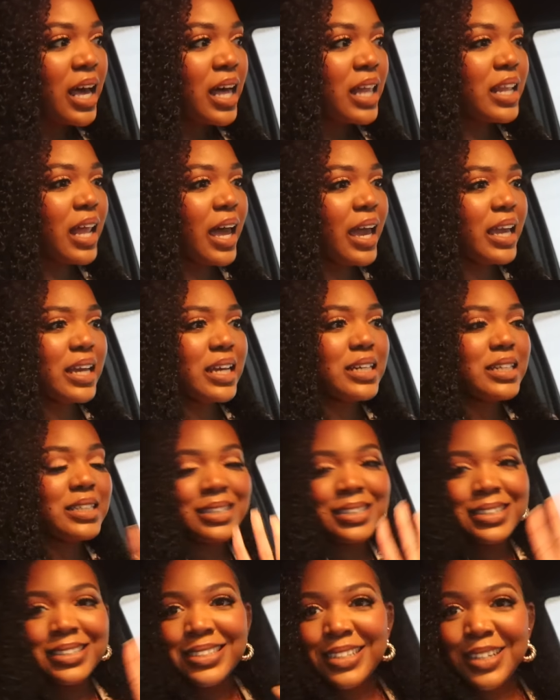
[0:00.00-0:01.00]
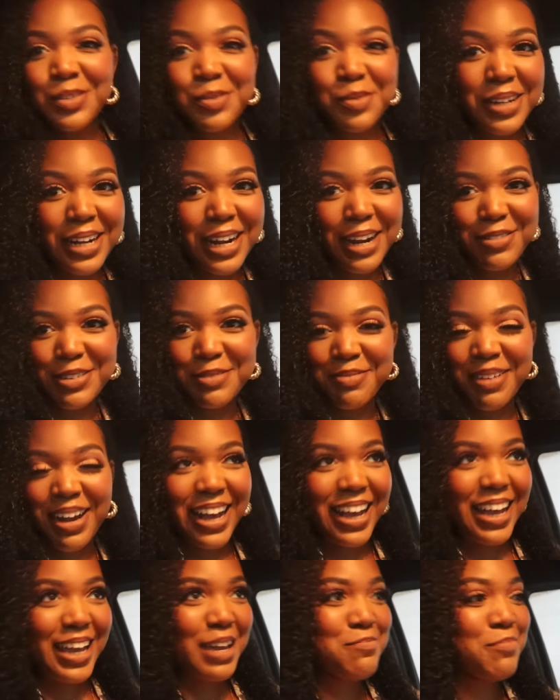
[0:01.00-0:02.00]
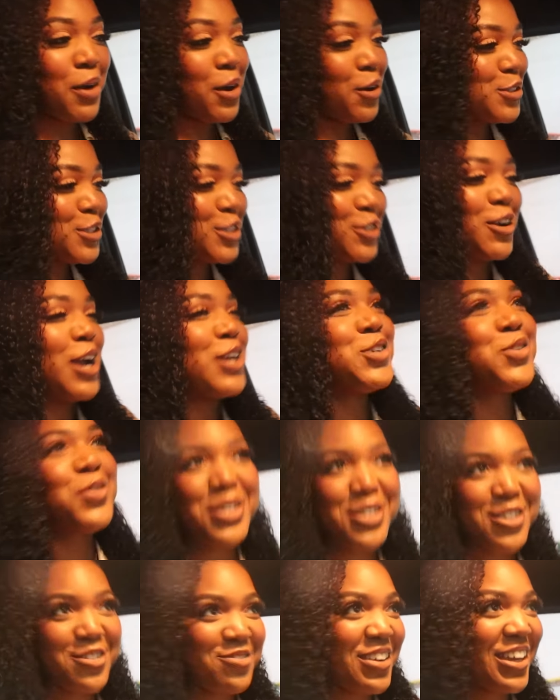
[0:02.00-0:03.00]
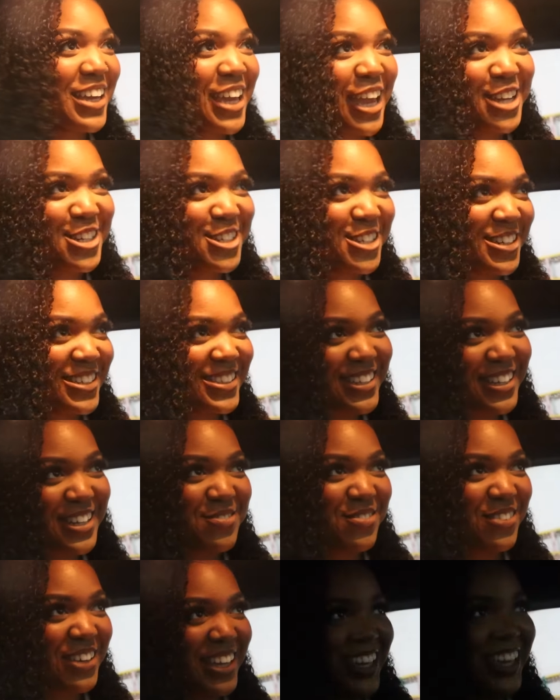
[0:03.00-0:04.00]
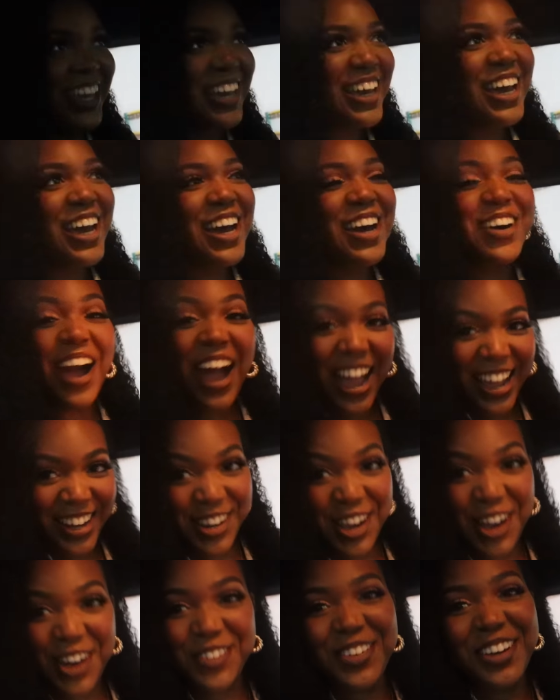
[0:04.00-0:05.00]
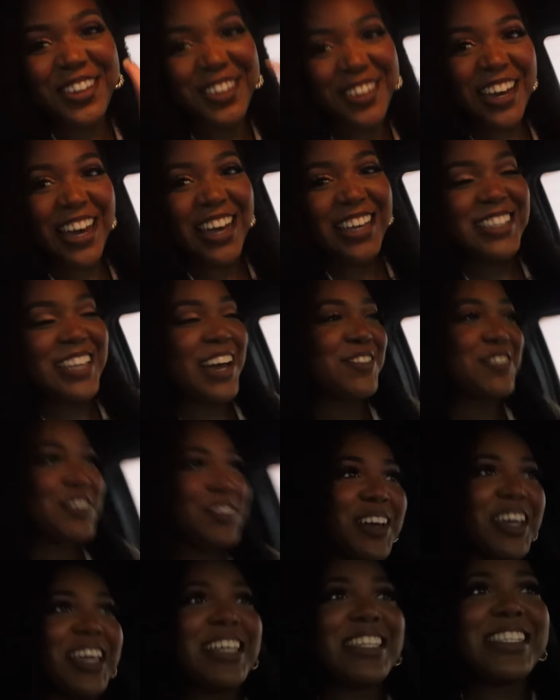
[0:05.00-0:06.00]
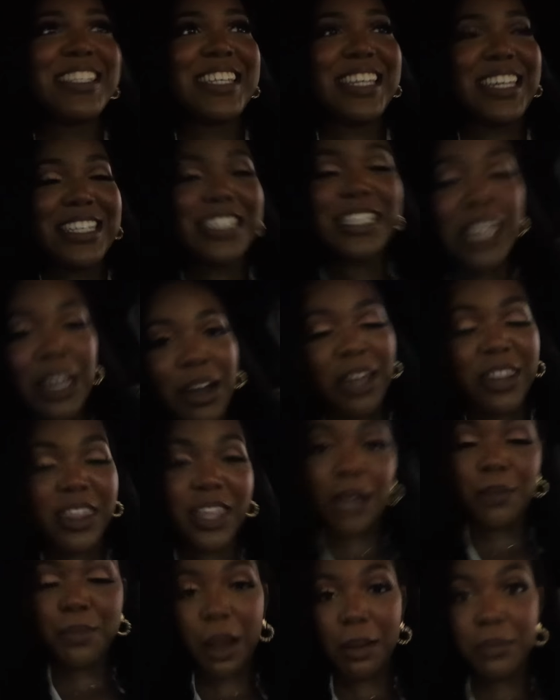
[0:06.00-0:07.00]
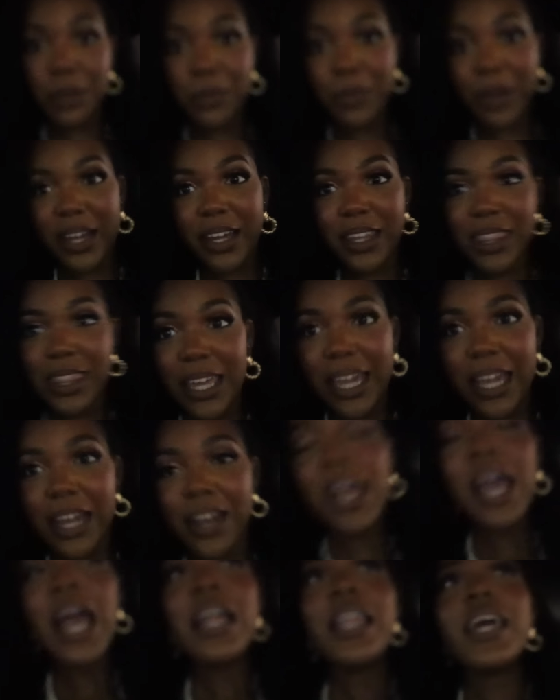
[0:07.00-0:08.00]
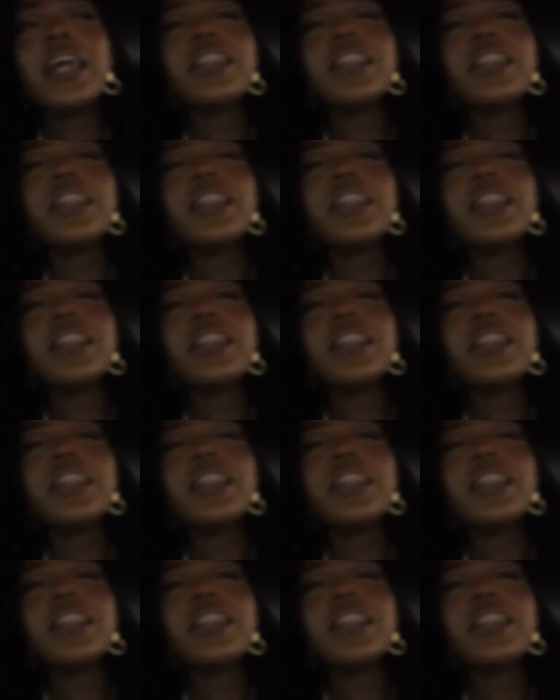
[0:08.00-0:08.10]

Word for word: like whatever my post-graduation vacation is gonna be. I know, but you guys have to wait and see. So I think I'll probably wear it there. They